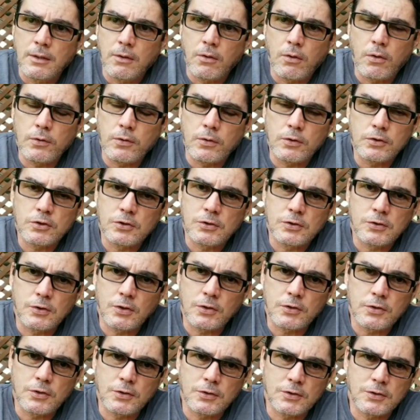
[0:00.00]
others
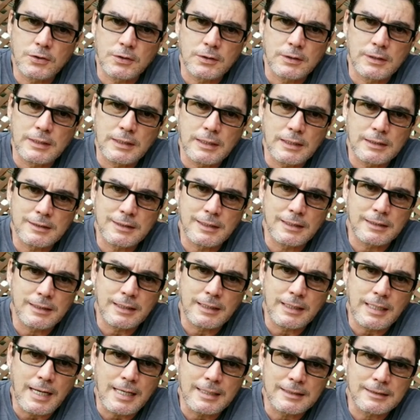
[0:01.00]
such as the
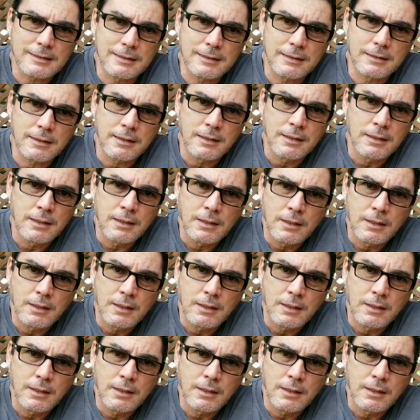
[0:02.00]
acetic acid,